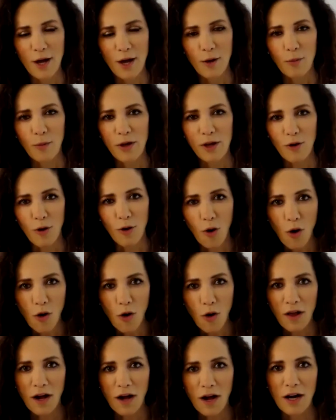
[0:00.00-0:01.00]
we
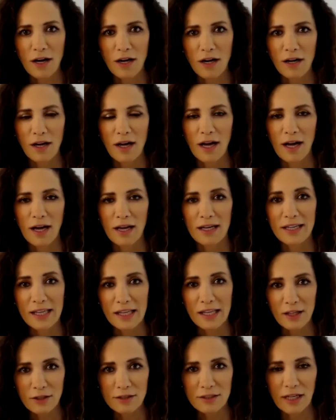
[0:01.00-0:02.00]
all are
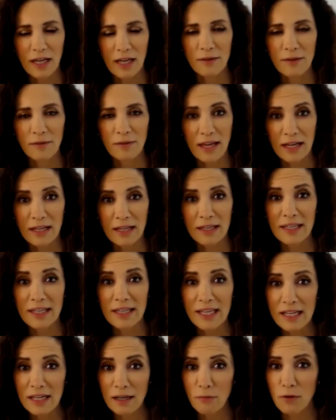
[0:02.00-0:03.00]
leaders and can
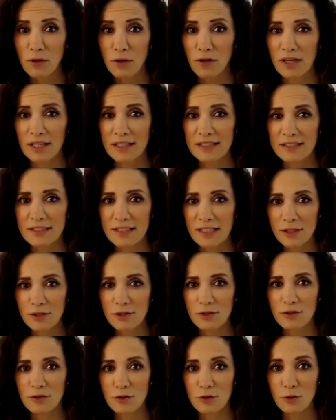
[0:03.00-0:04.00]
lead our
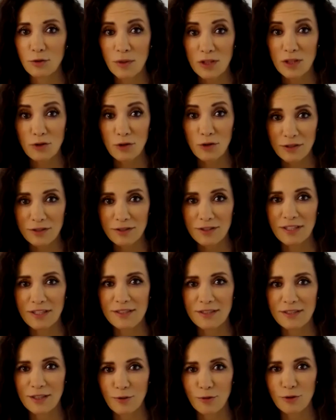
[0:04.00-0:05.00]
organizations to be trusted
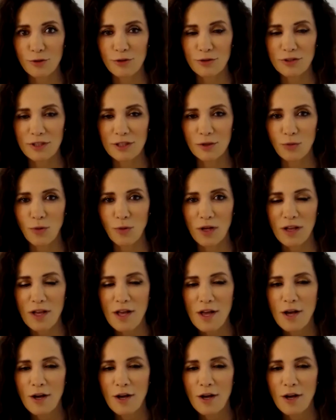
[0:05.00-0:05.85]
institutions as well.